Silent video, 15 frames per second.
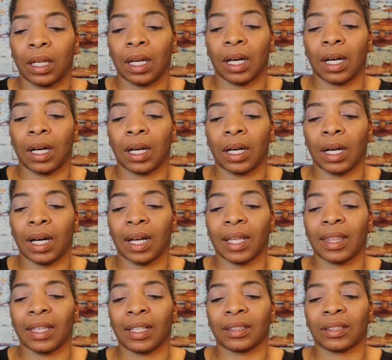I
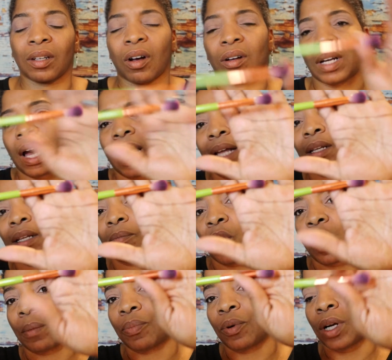think it's called
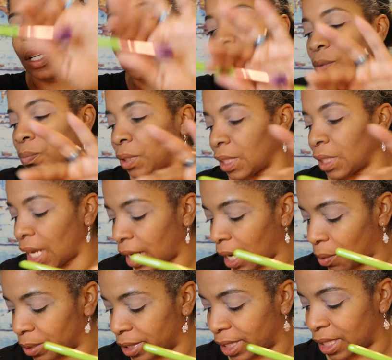Alamar brush. But like I
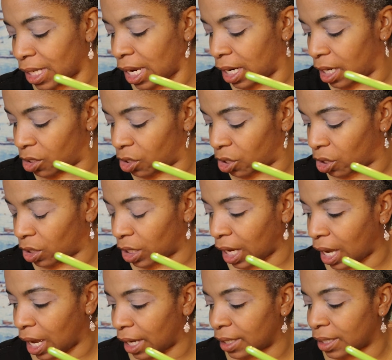was saying to you
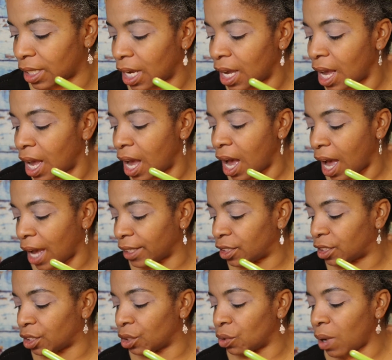guys, I
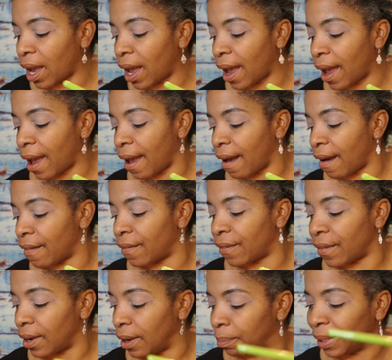do have
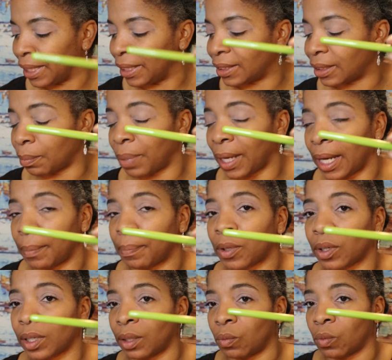a piece of
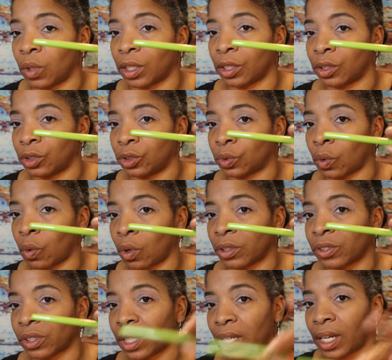paper in one of the
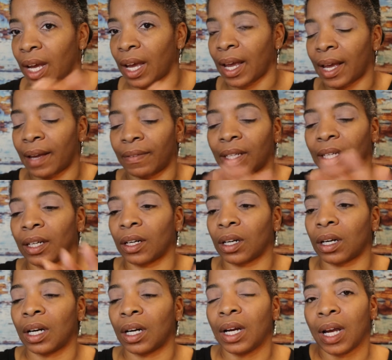drawers that I have
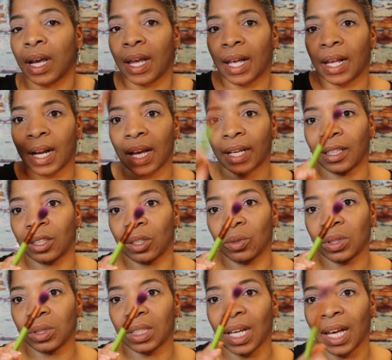here. And I
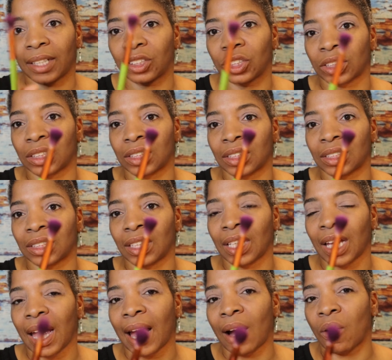use that just to see
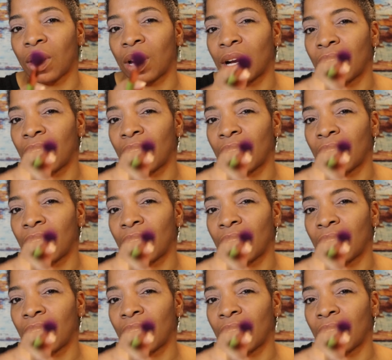how